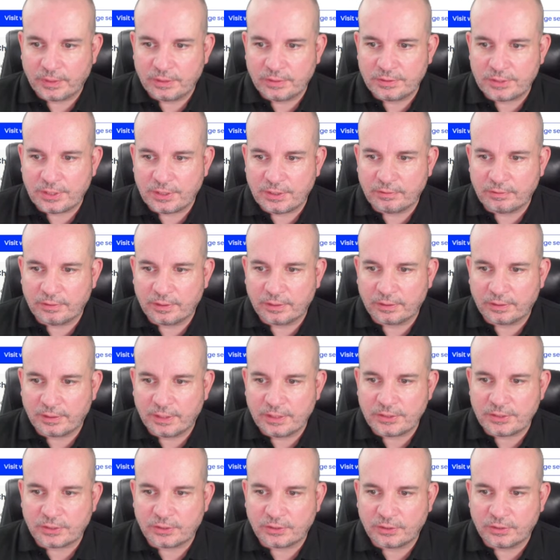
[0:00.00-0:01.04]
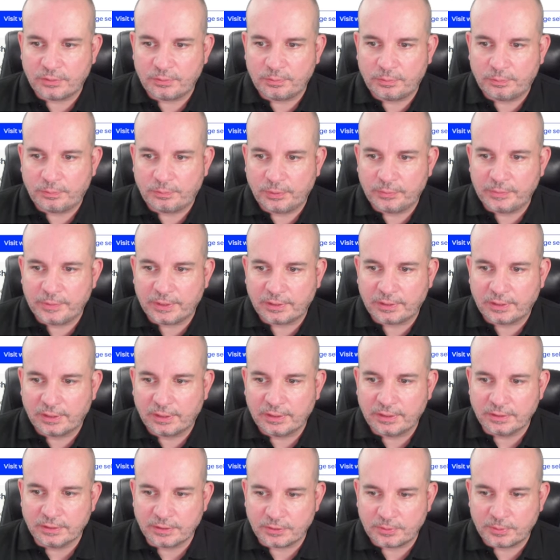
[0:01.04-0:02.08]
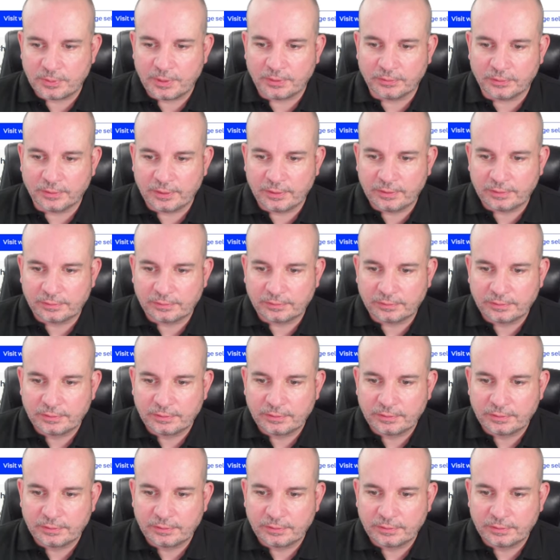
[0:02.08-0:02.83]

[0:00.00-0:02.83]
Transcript: interior. It needs a good blooming clean as well, that.